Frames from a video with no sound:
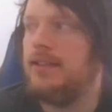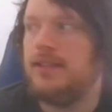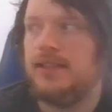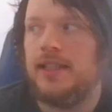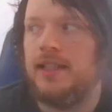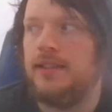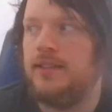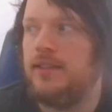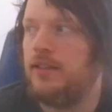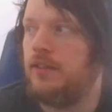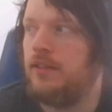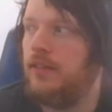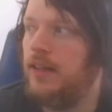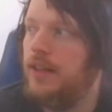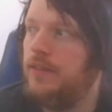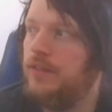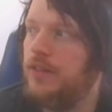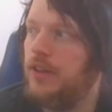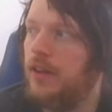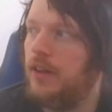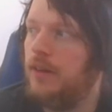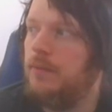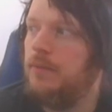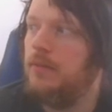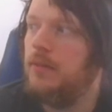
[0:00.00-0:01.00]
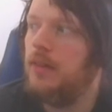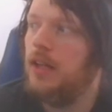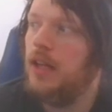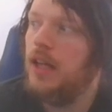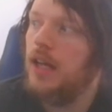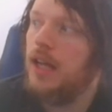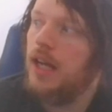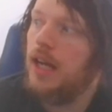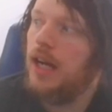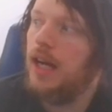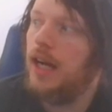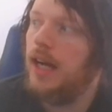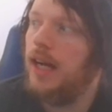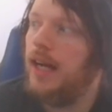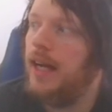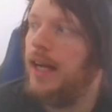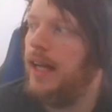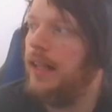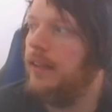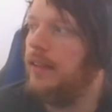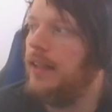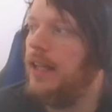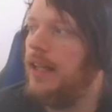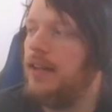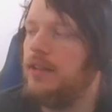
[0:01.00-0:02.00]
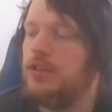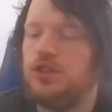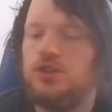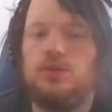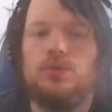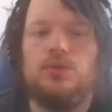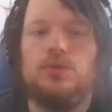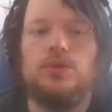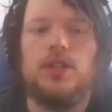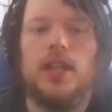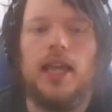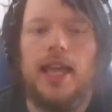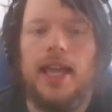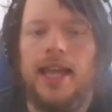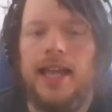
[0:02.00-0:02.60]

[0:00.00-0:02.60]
Sent to graveyard, allows you to